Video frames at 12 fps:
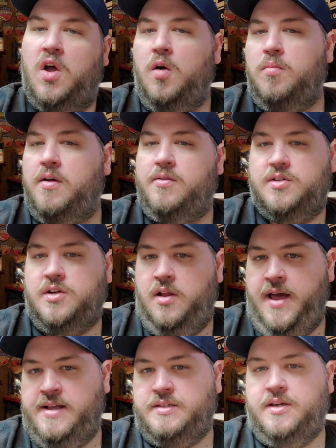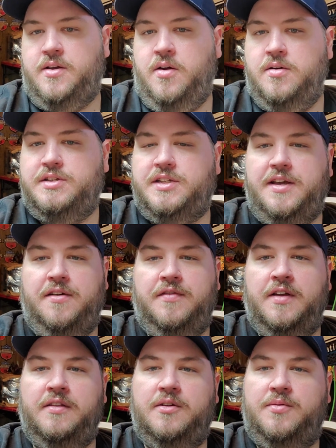Hall Brothers Classic RC
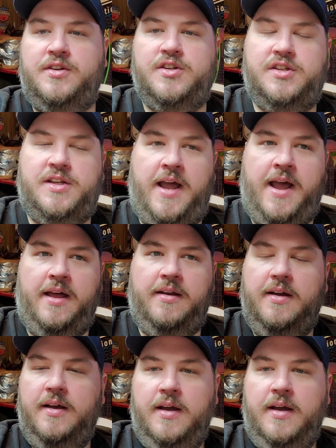event that we just had.